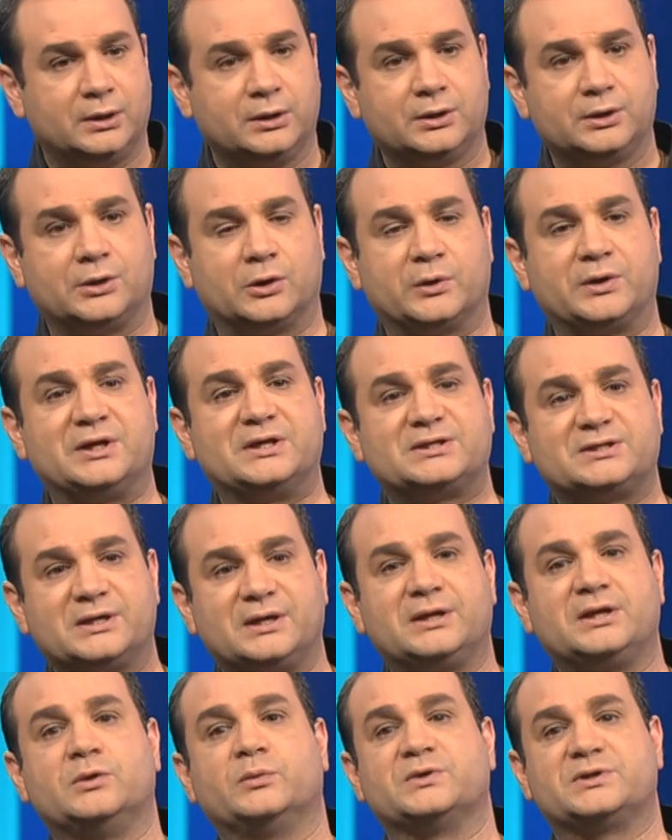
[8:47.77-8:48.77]
You know, he said
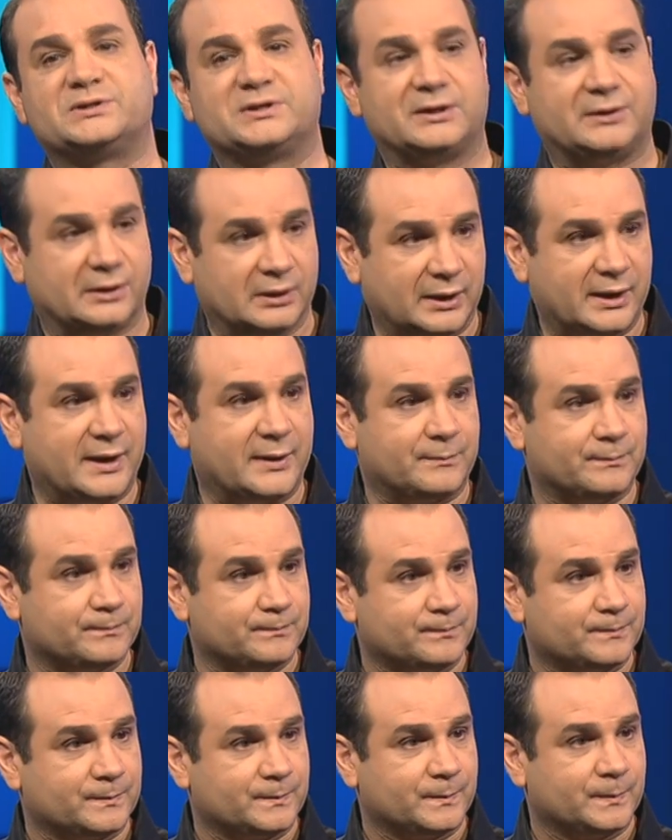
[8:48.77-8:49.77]
he would send a lamb.
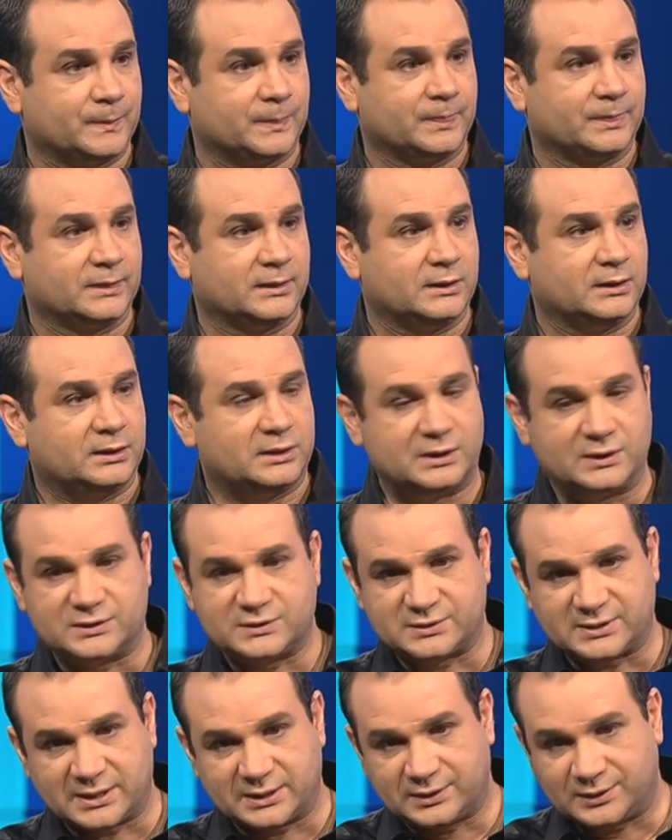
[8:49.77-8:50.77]
He
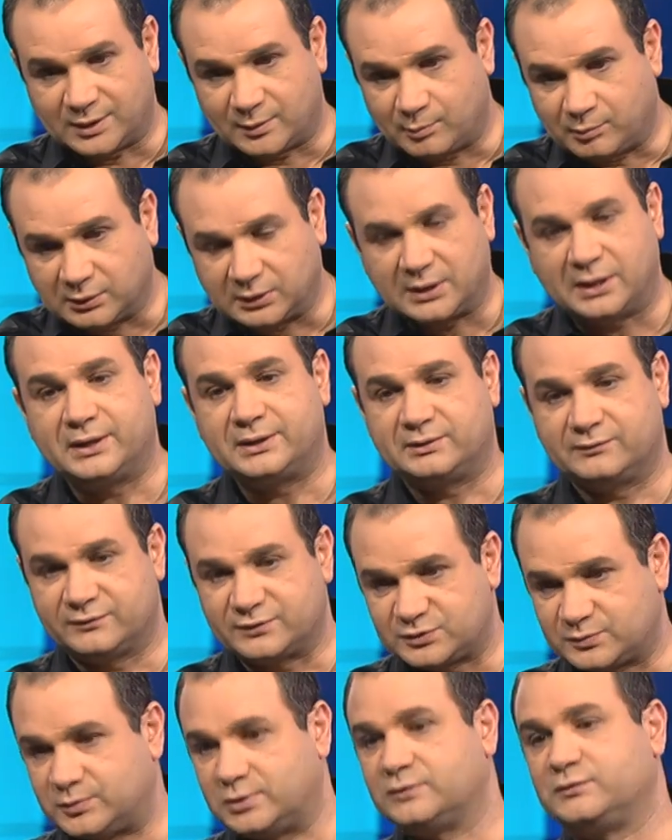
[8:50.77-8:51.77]
said the blood of
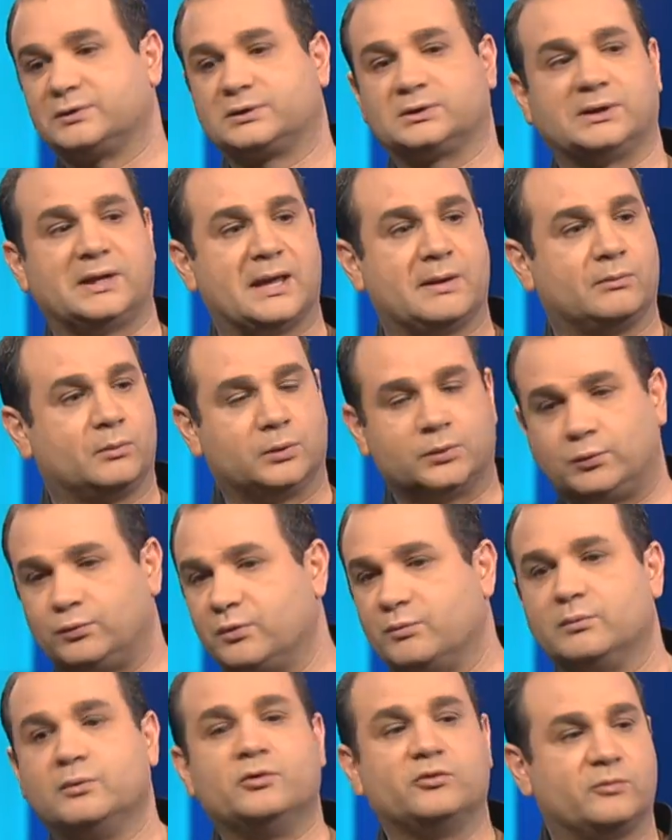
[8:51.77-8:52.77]
this perfect lamb would
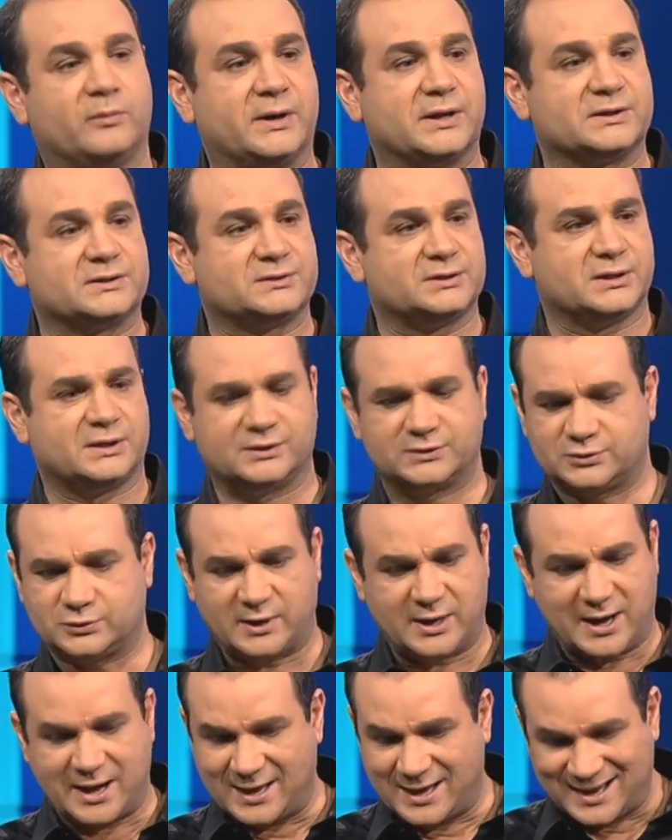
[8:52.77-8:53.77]
remove my sin. So
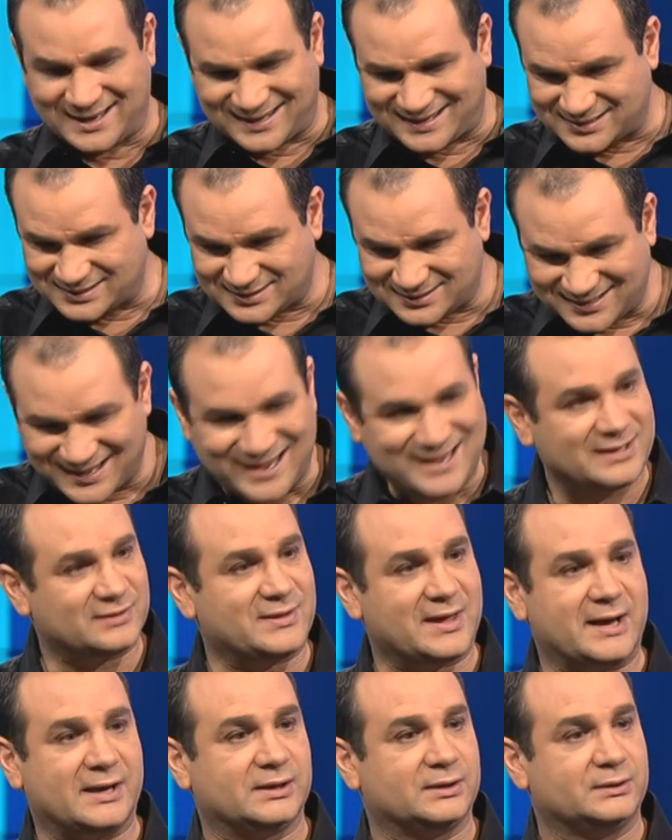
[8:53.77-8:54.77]
I, I can take
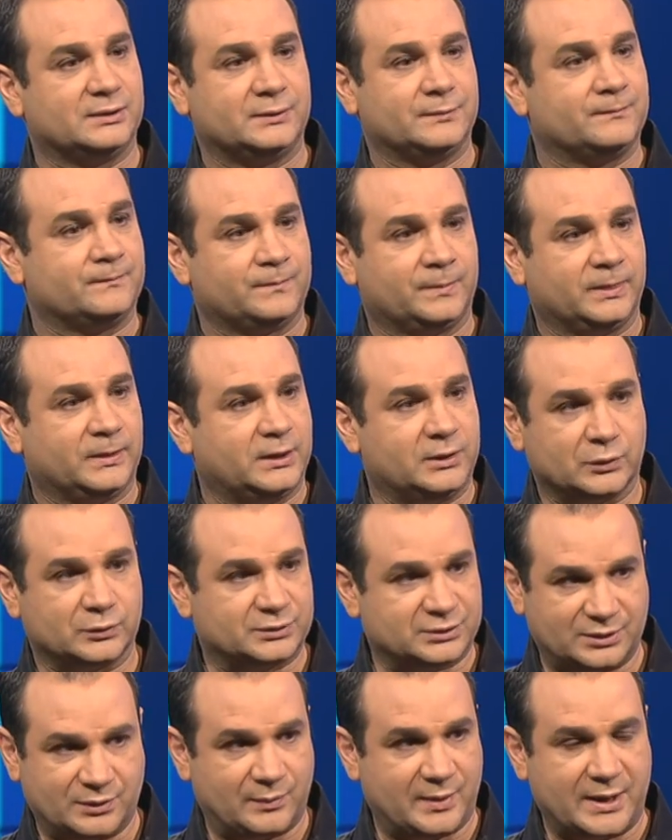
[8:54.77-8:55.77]
that, you know,
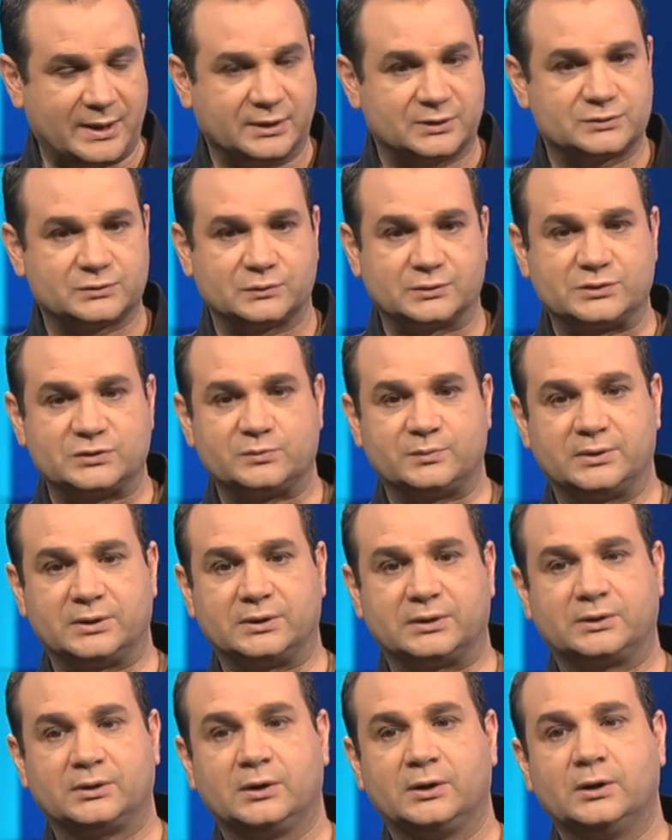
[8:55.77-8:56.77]
to the bank, so to
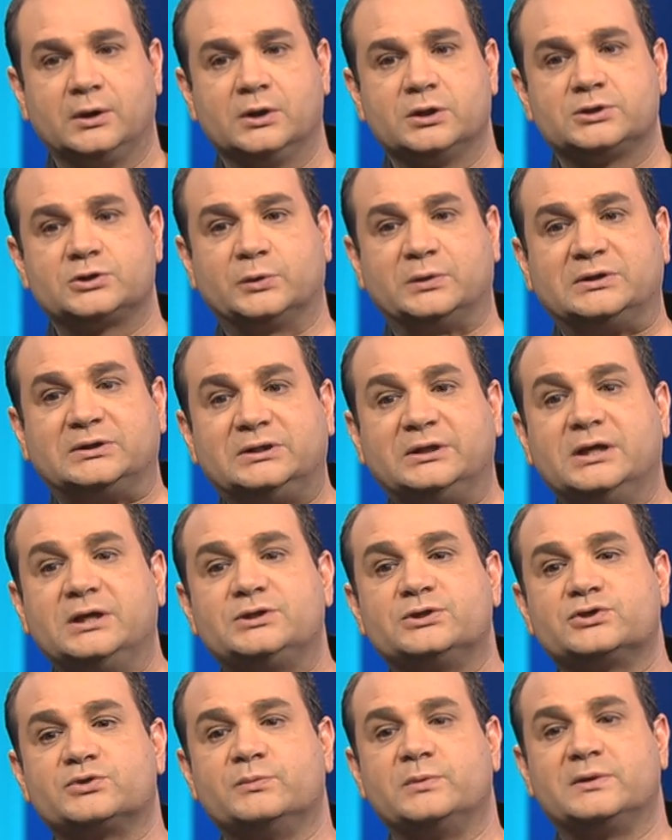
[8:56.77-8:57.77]
speak. So it
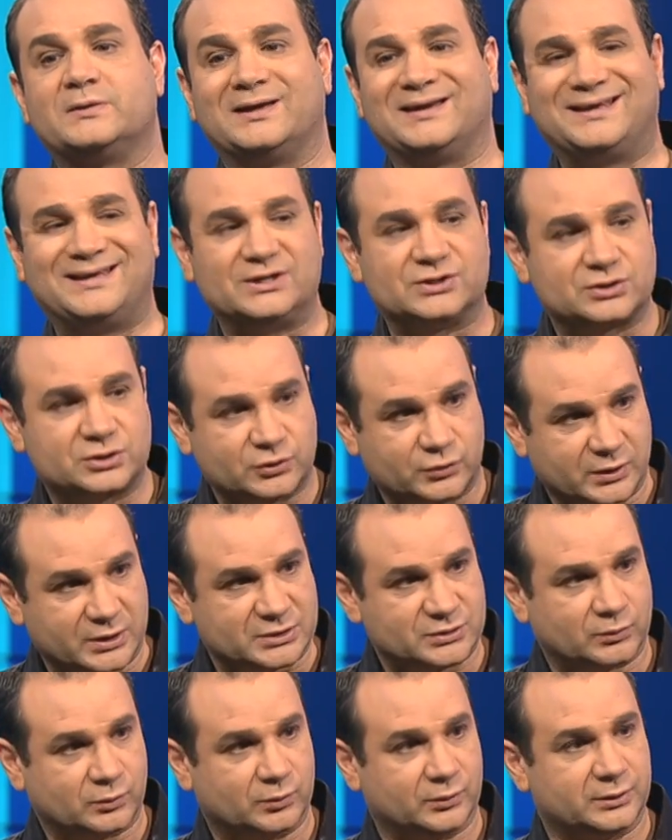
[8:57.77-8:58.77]
teaches me that he's
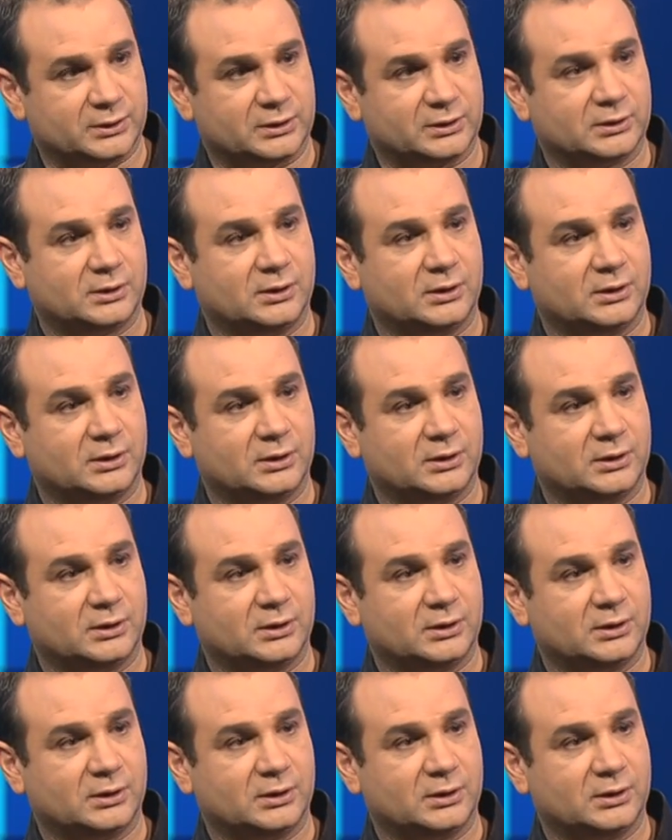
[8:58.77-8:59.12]
trustworthy.